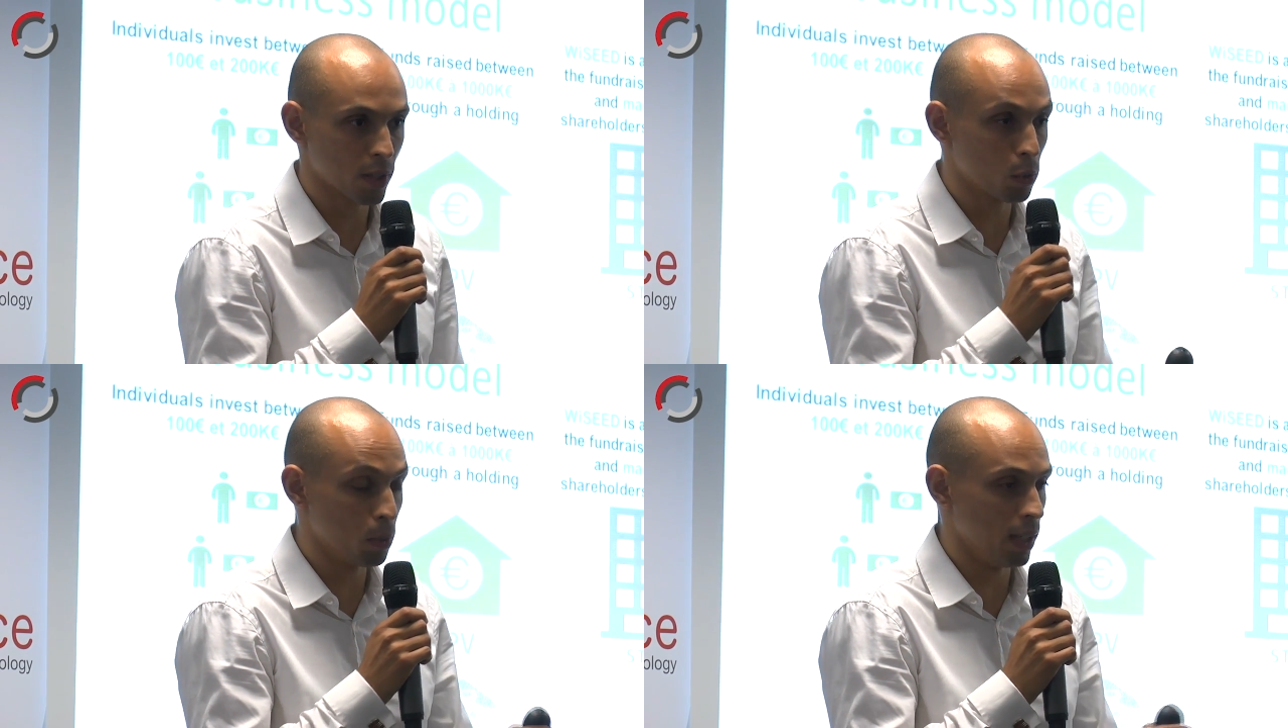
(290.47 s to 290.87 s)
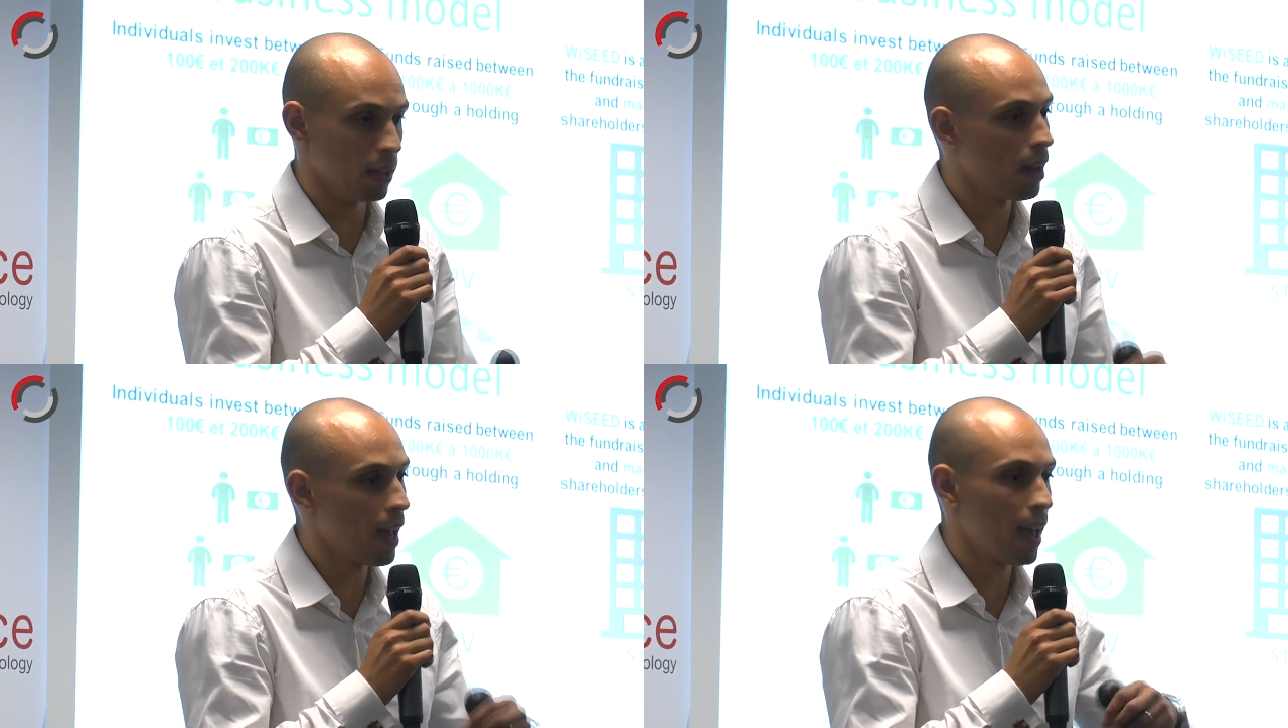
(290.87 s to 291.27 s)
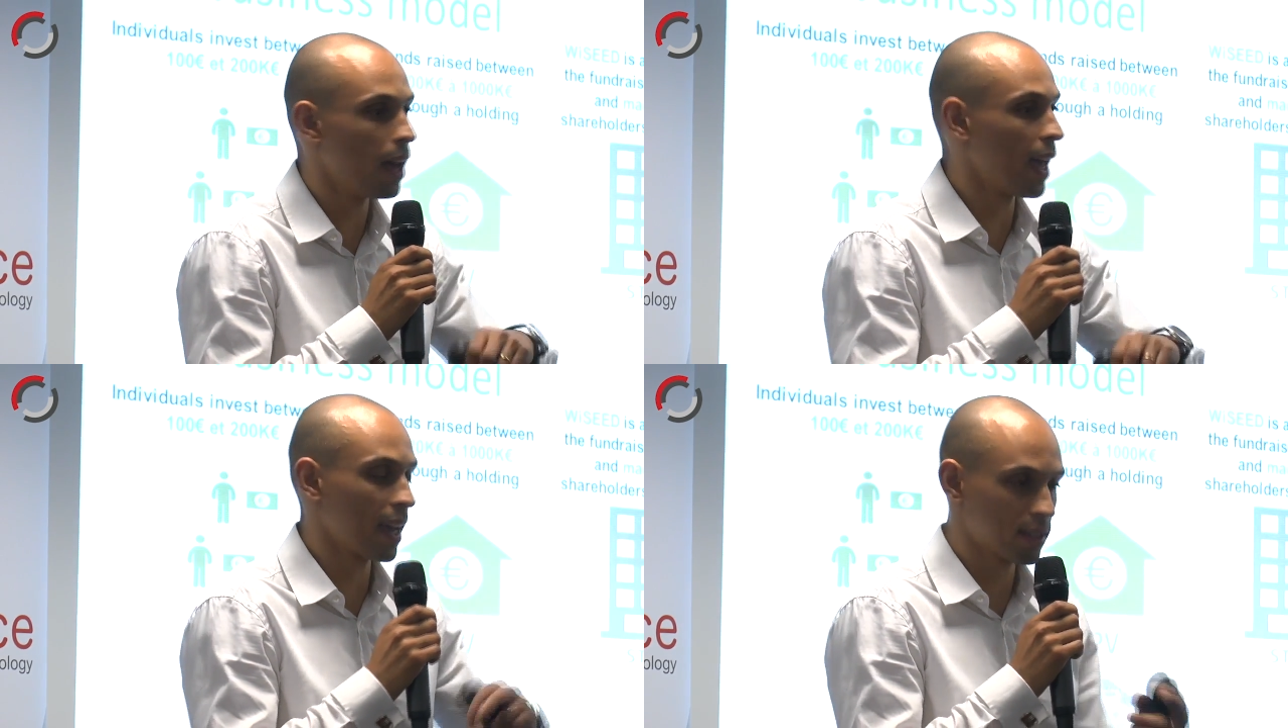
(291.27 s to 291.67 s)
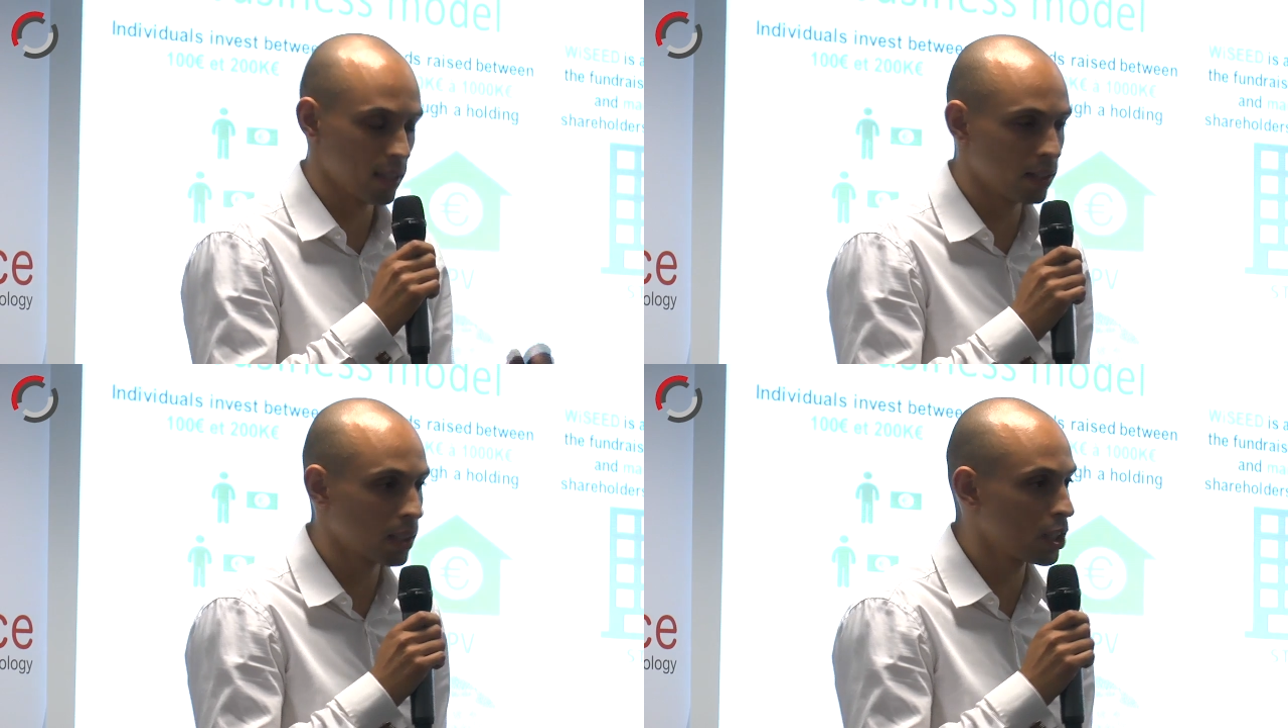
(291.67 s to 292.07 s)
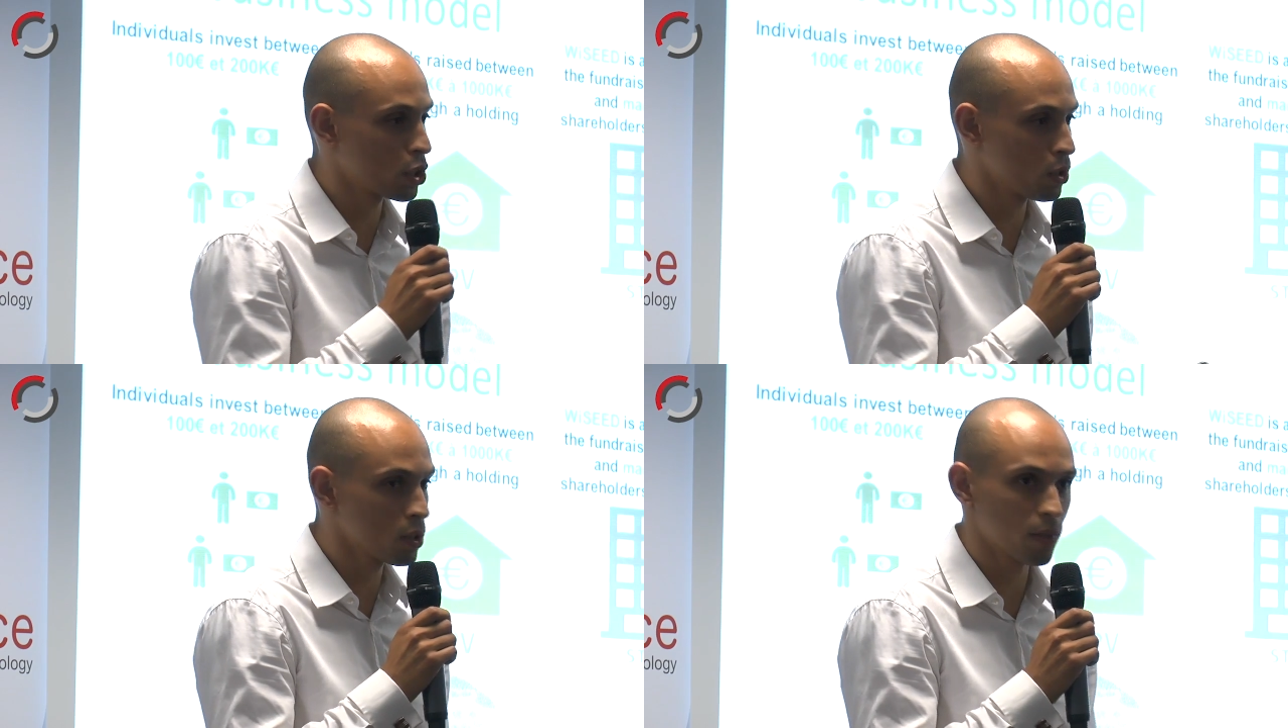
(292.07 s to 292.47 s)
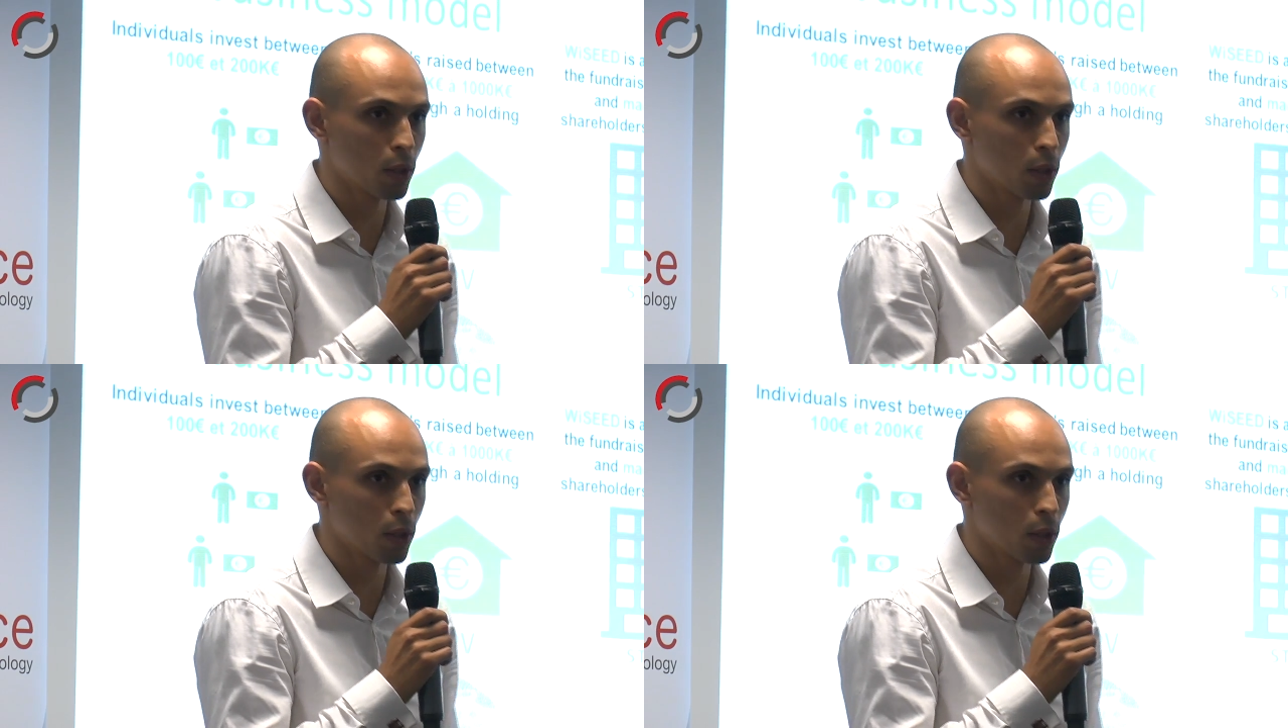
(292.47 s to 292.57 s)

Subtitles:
They could be excellent technicians,